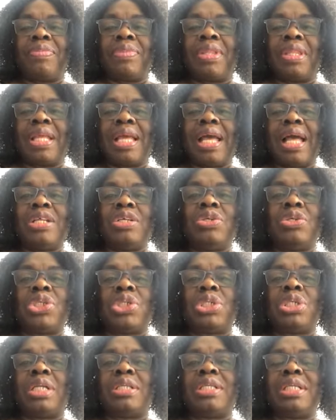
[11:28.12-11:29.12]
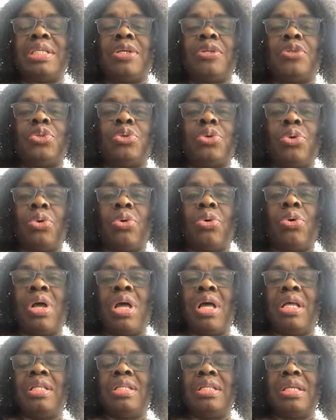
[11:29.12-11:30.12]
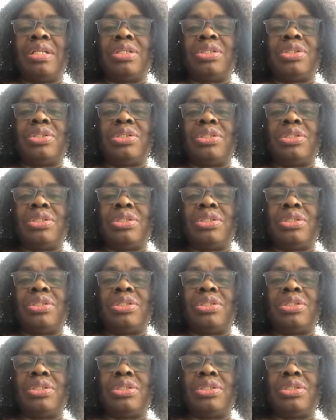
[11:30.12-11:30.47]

And you're shutting the door, not